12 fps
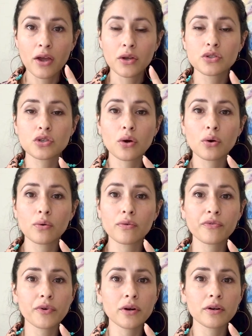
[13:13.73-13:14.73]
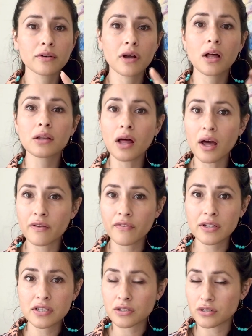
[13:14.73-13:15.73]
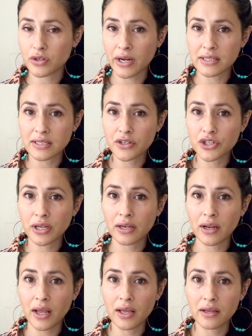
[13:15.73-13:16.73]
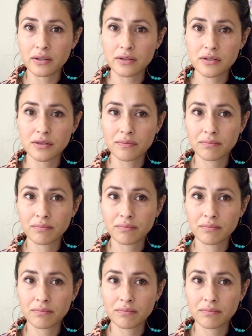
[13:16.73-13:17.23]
So for a lot of us, the transition is,